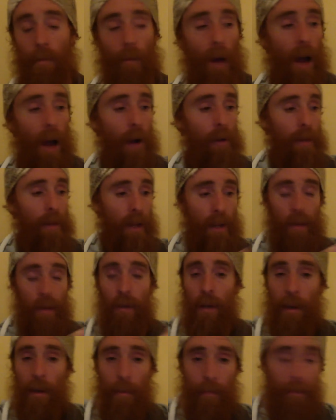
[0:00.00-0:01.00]
wow,
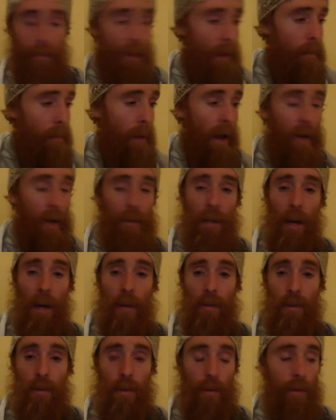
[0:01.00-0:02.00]
they bow
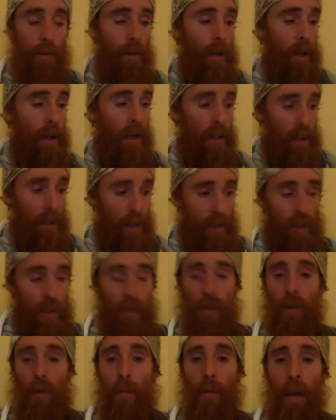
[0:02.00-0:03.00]
down to this
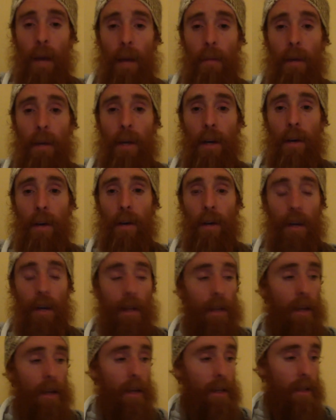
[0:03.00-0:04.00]
little baby here
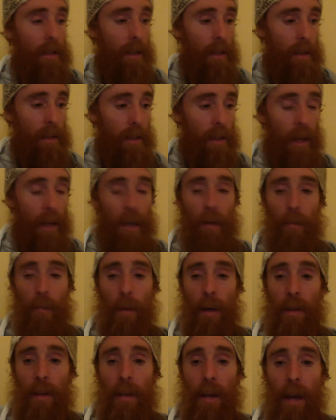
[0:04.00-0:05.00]
in the land of
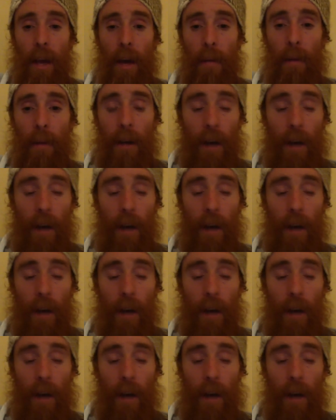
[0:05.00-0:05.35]
Bethlehem,